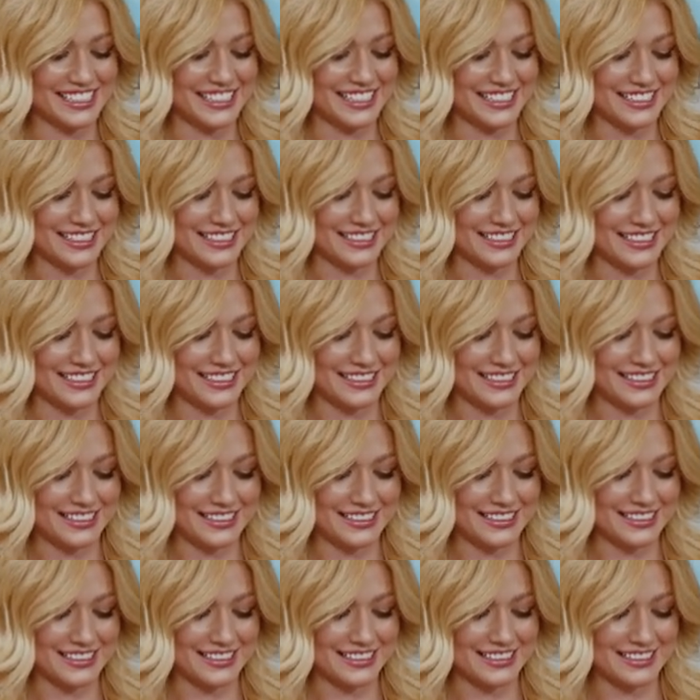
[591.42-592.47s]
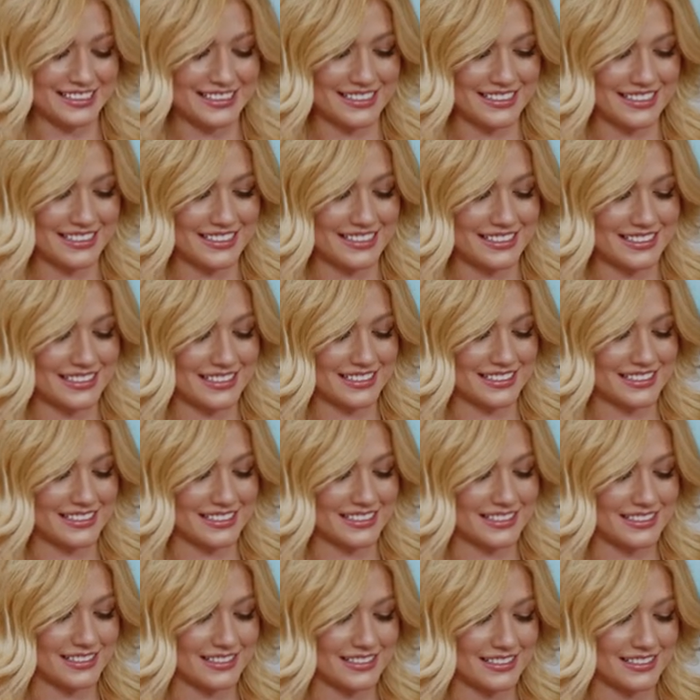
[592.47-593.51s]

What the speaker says: No words are spoken by the person on screen.